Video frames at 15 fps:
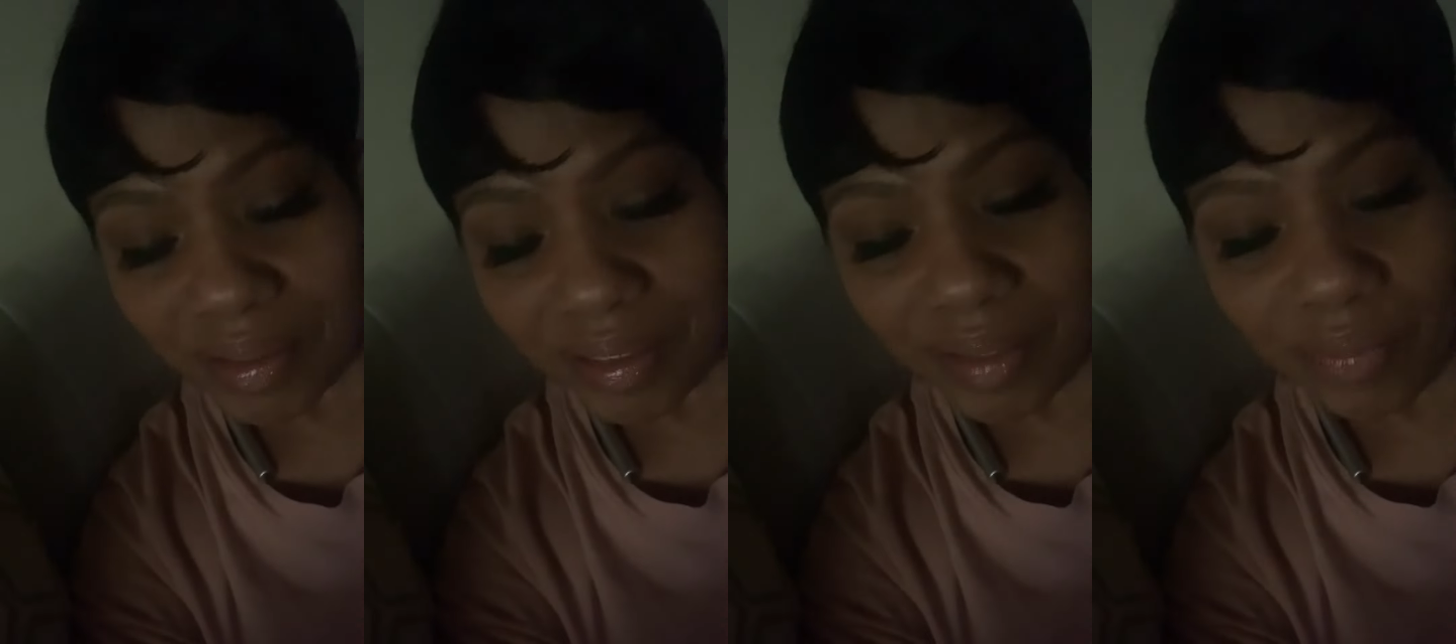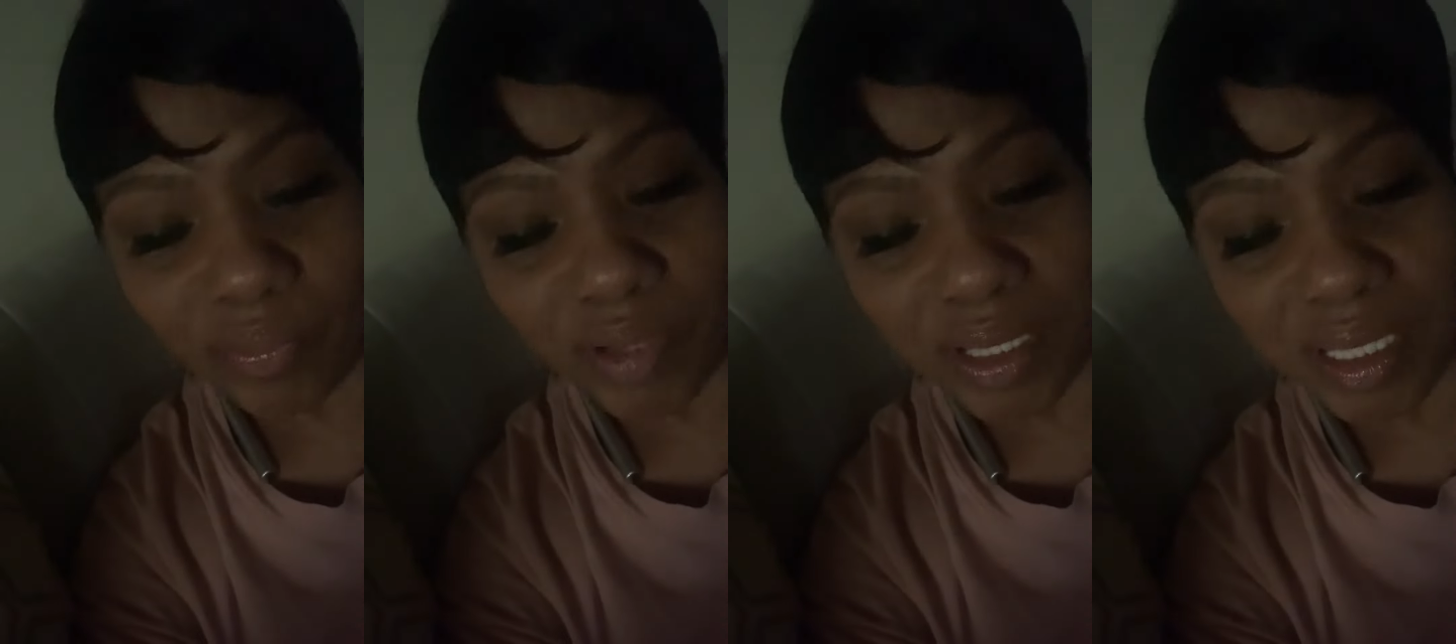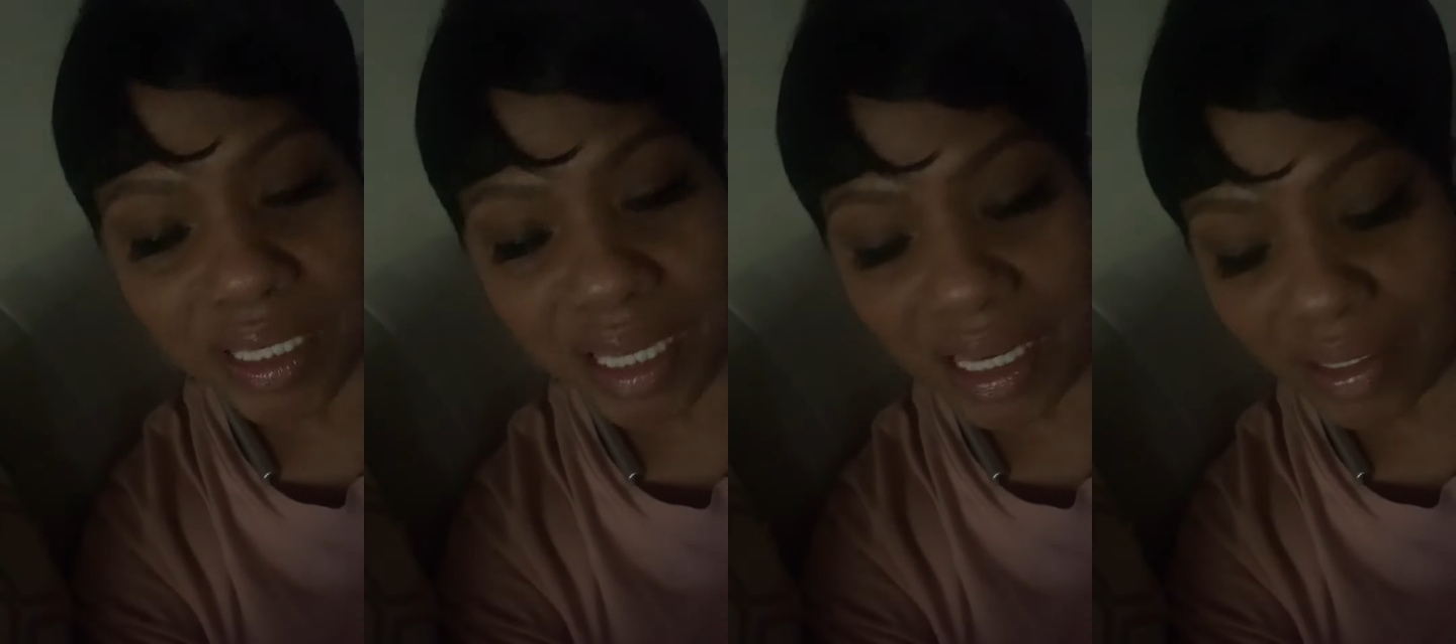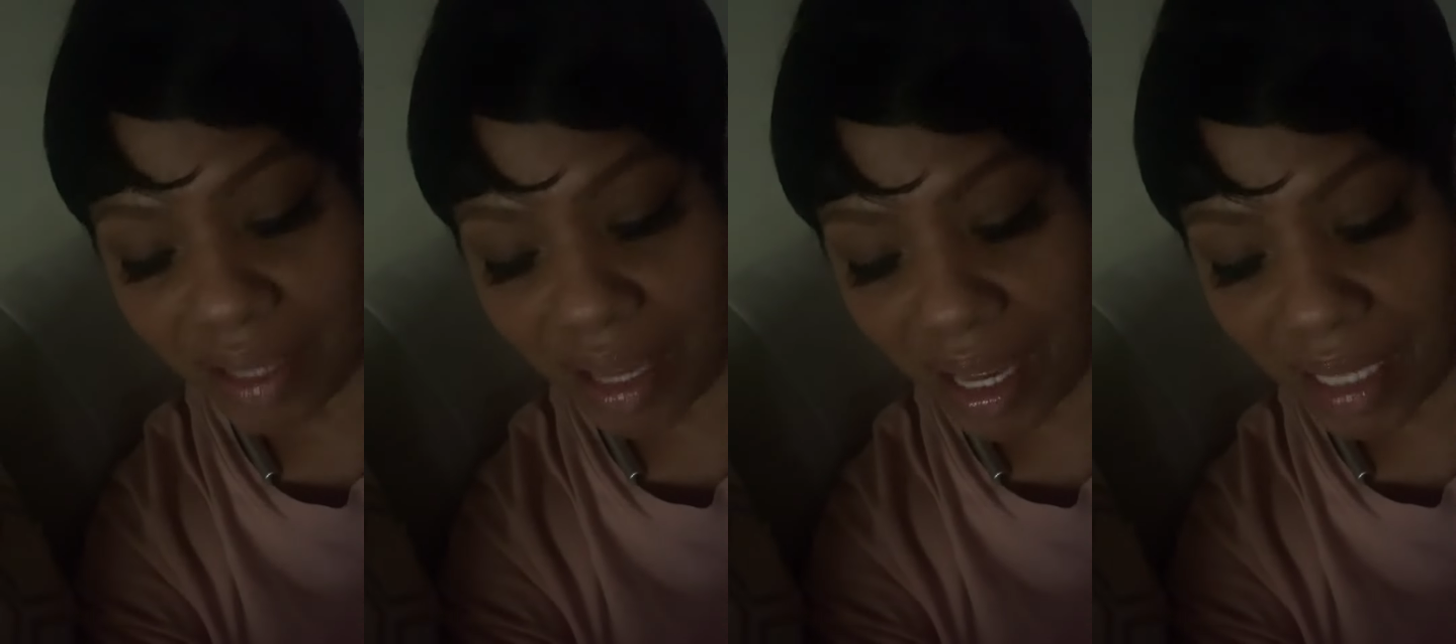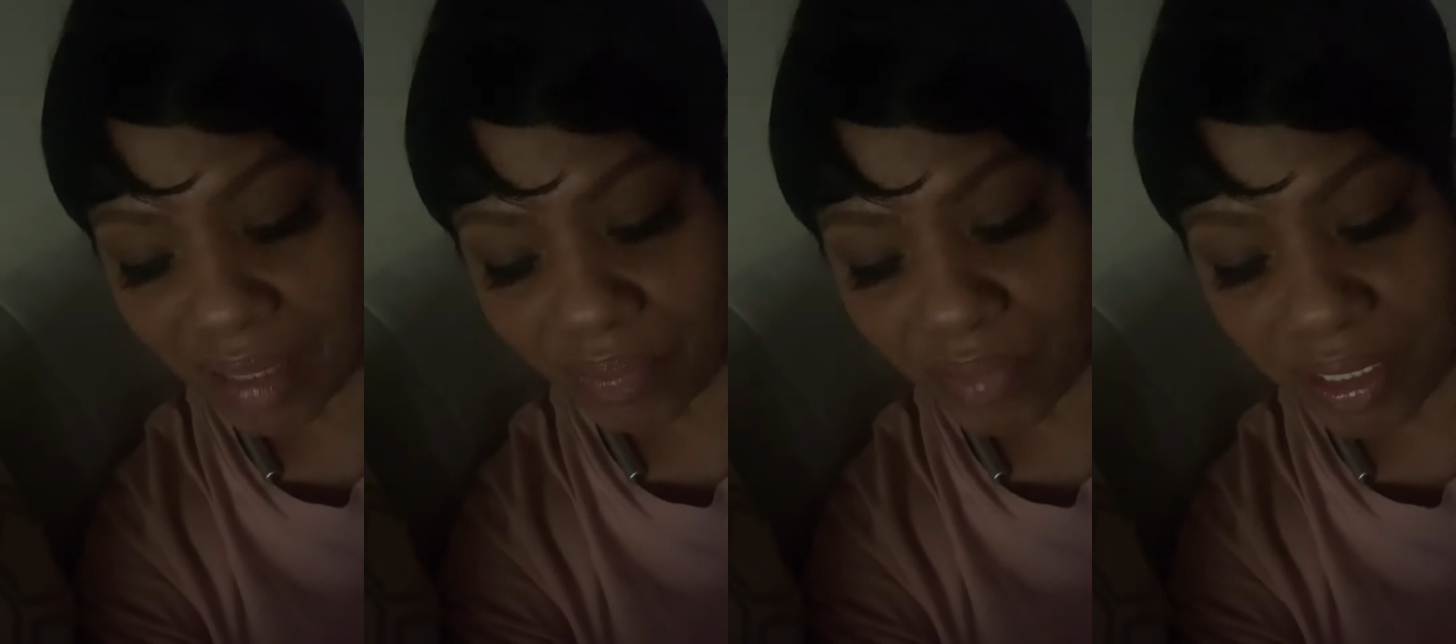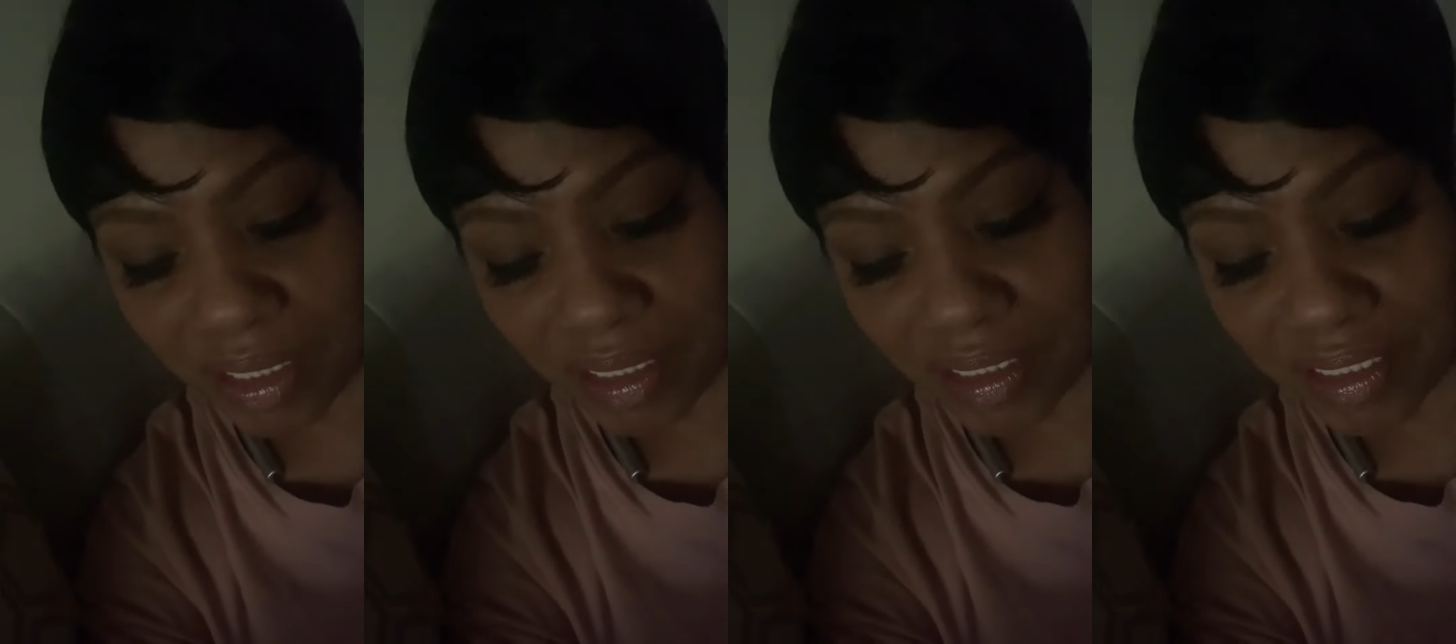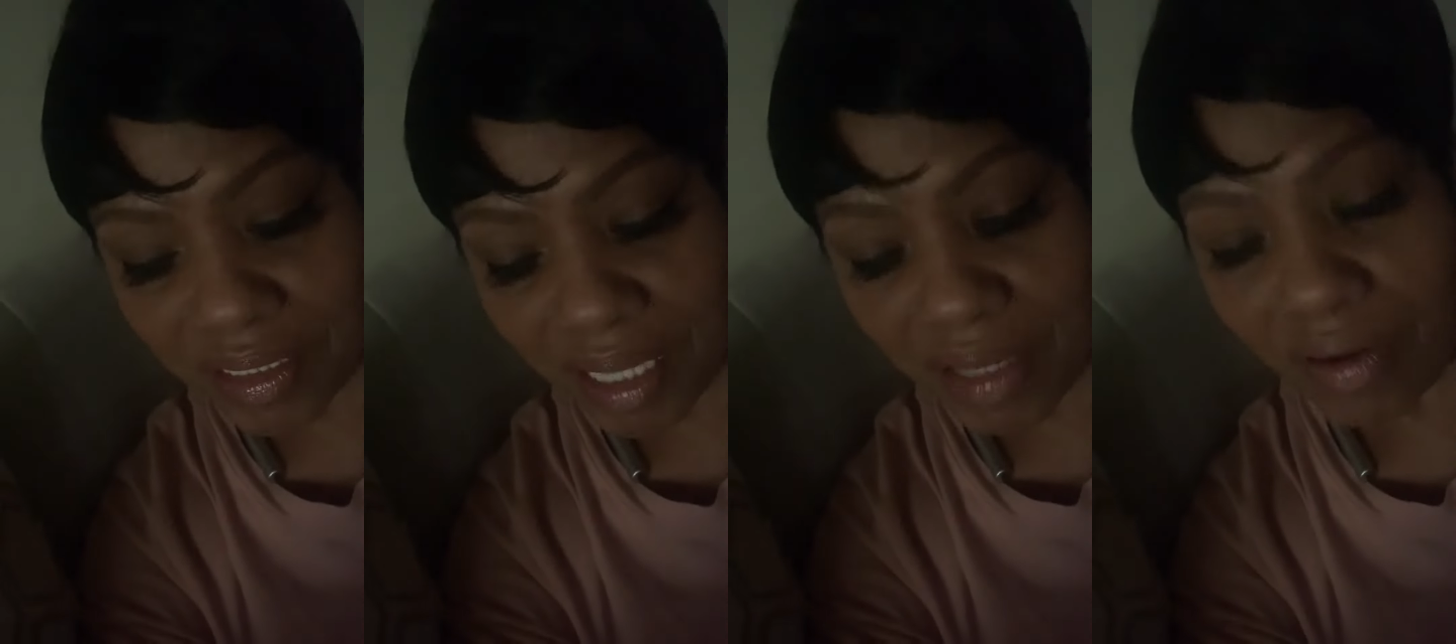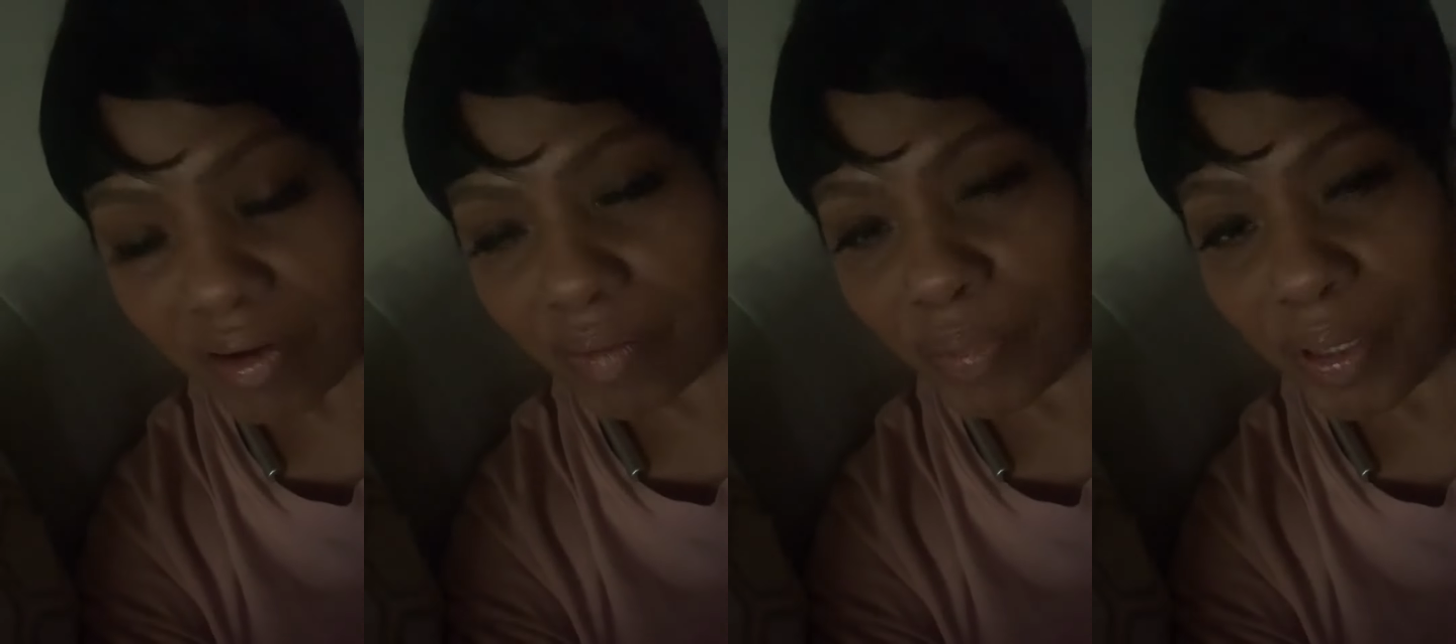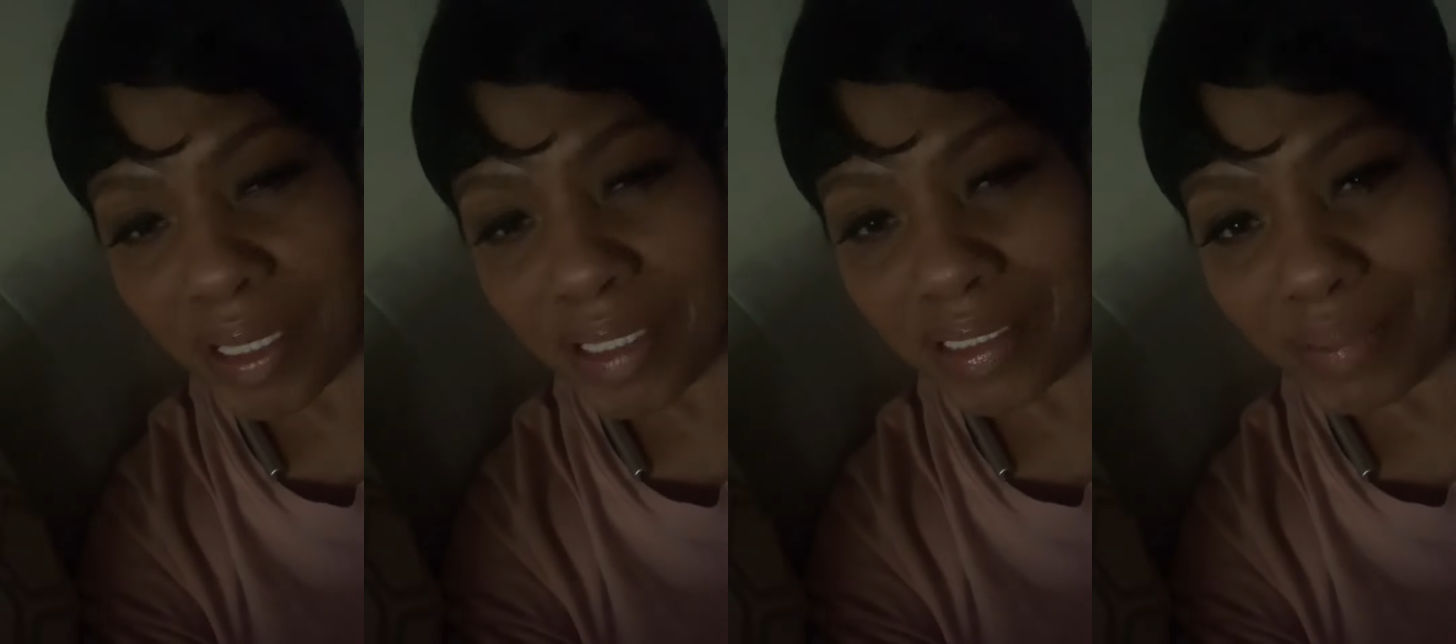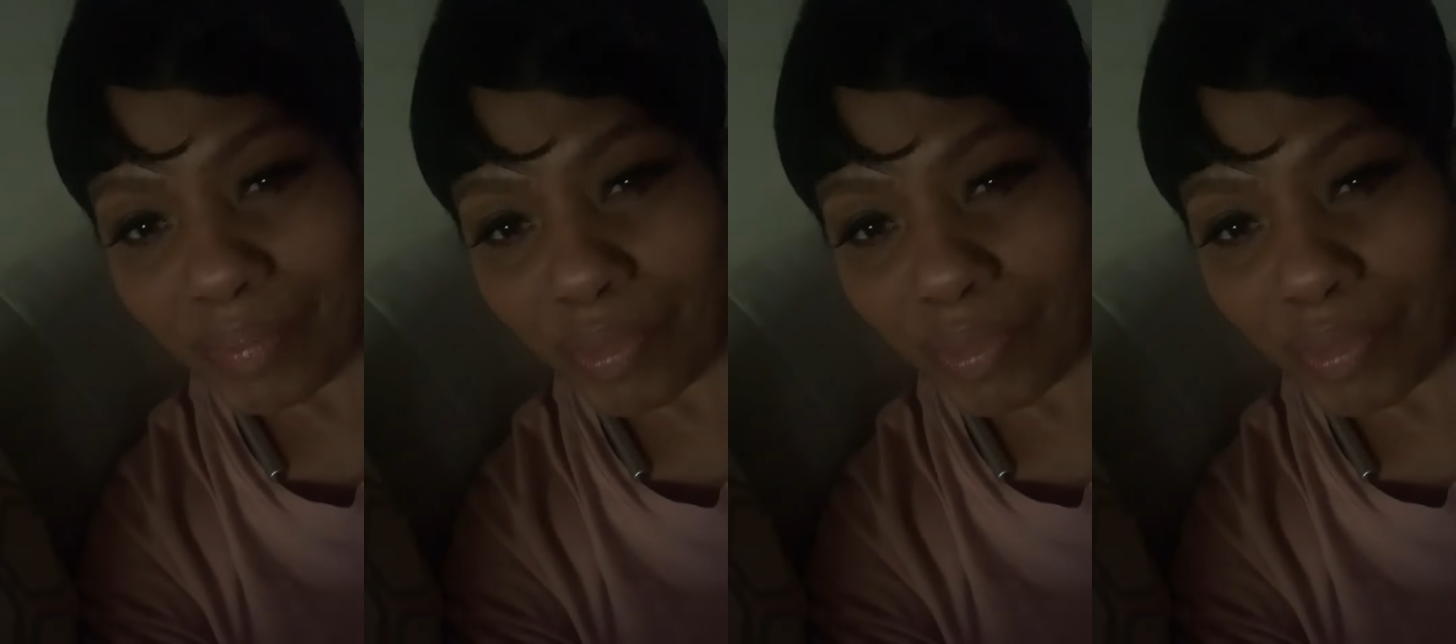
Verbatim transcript: then we cannot, we can state our opinion,